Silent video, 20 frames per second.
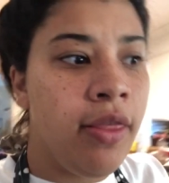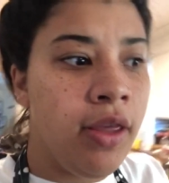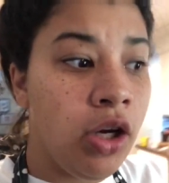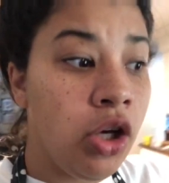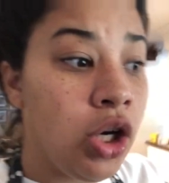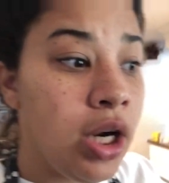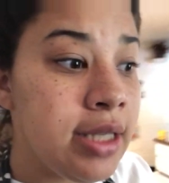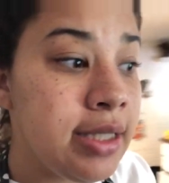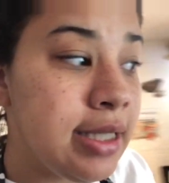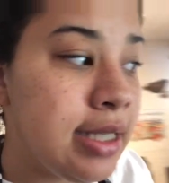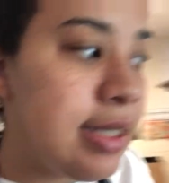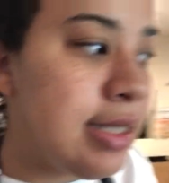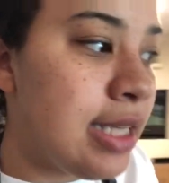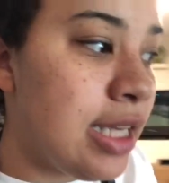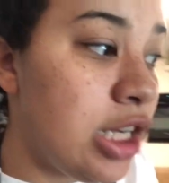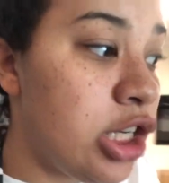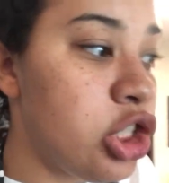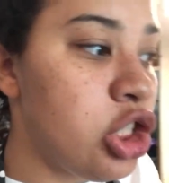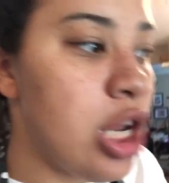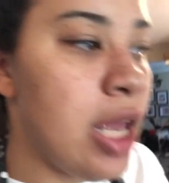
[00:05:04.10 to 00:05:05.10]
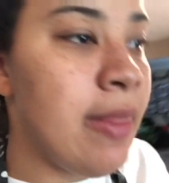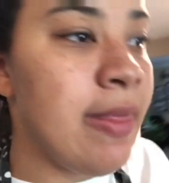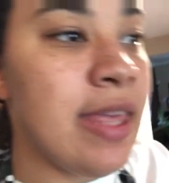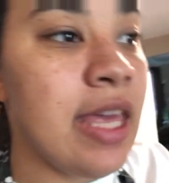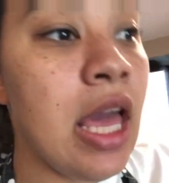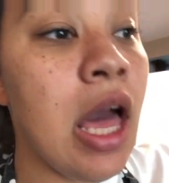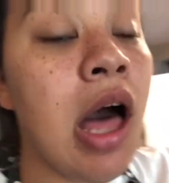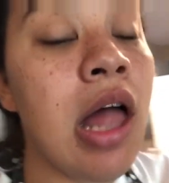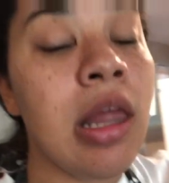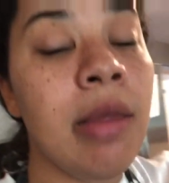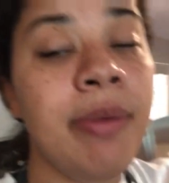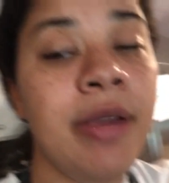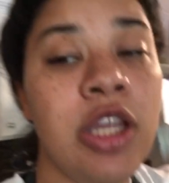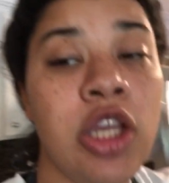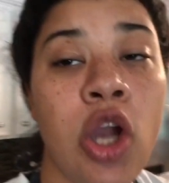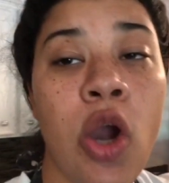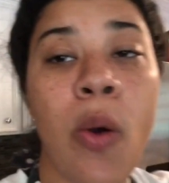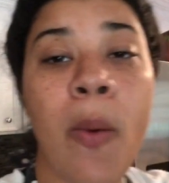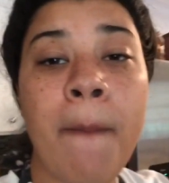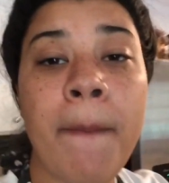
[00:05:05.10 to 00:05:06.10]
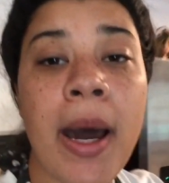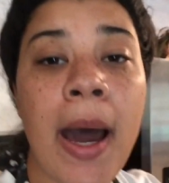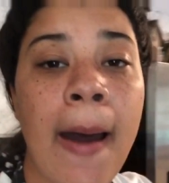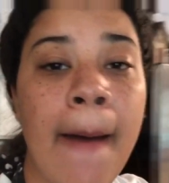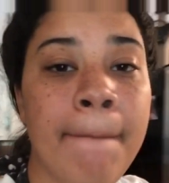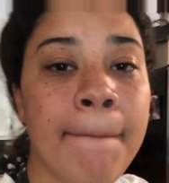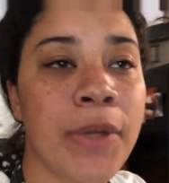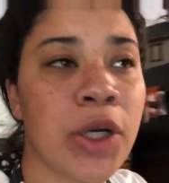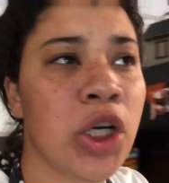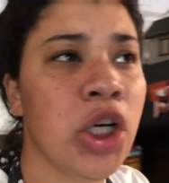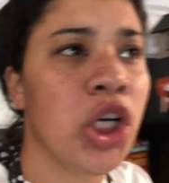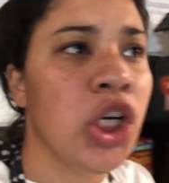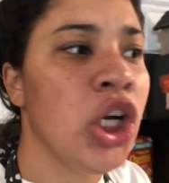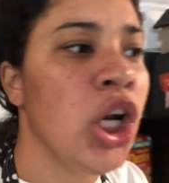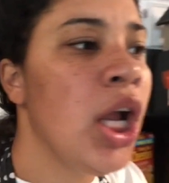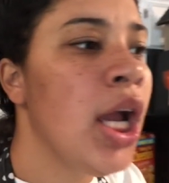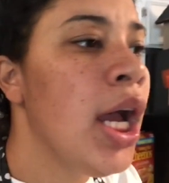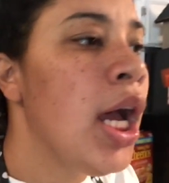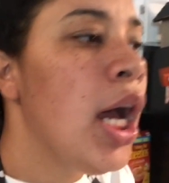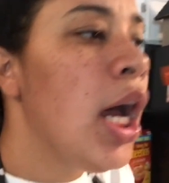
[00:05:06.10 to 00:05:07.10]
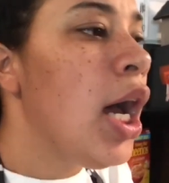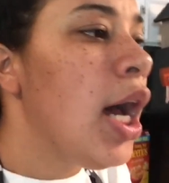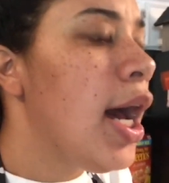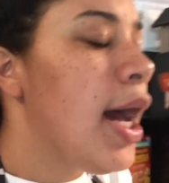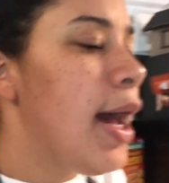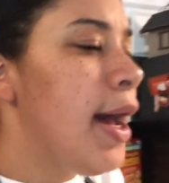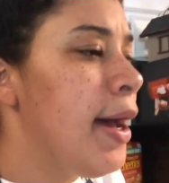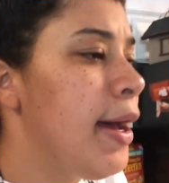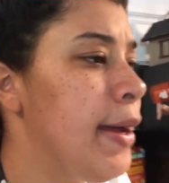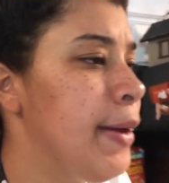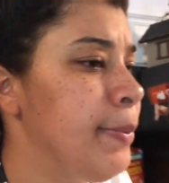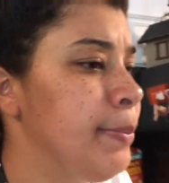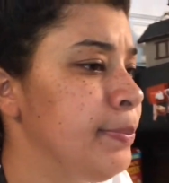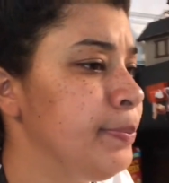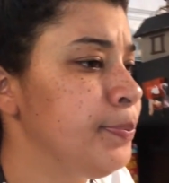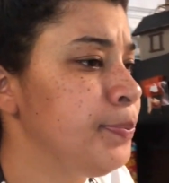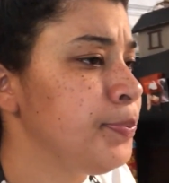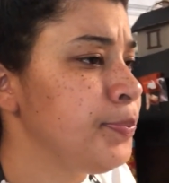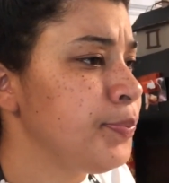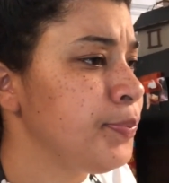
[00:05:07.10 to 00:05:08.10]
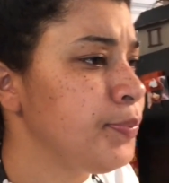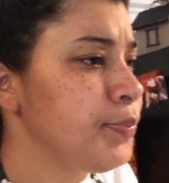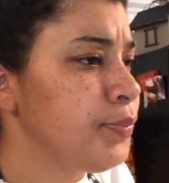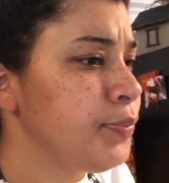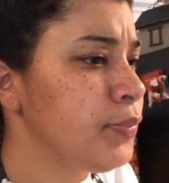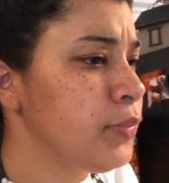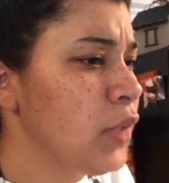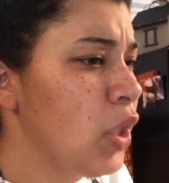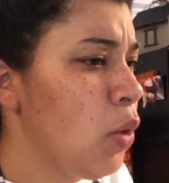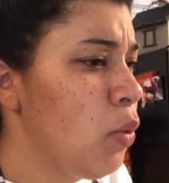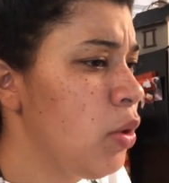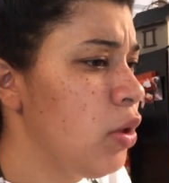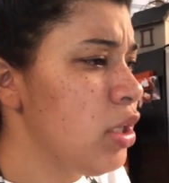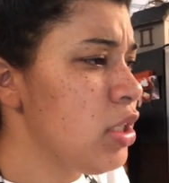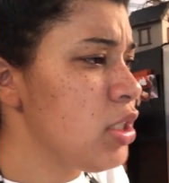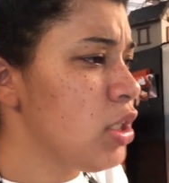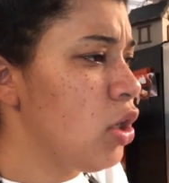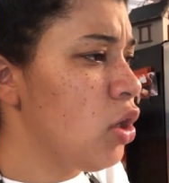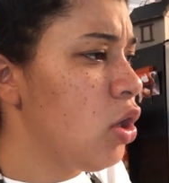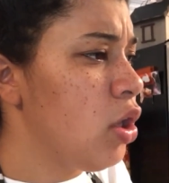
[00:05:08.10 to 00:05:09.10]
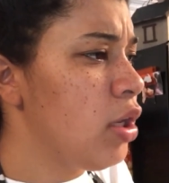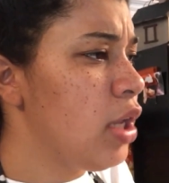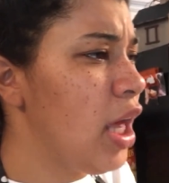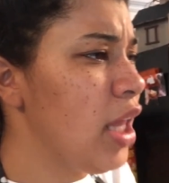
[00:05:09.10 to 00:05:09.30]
the crustless quiche and the jalapeno popper, what is it called?